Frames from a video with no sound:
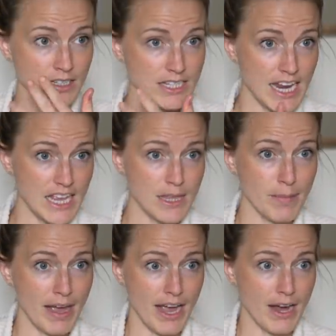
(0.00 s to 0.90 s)
take
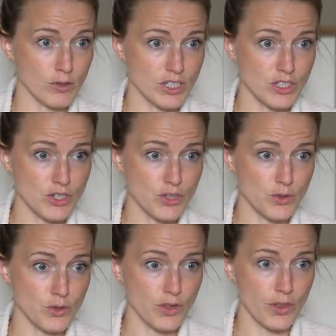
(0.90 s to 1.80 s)
them out
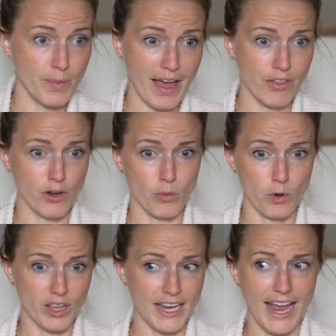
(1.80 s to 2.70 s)
into the bathroom
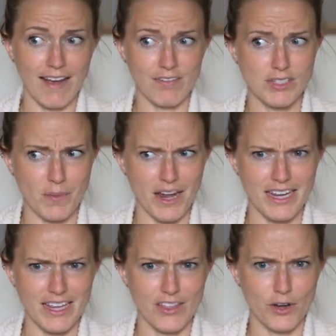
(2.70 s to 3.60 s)
or like have this
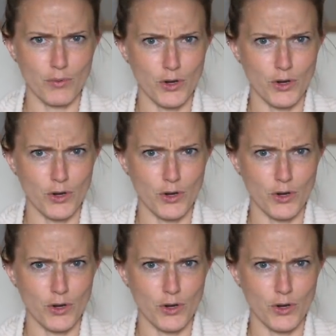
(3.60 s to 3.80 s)
potty in their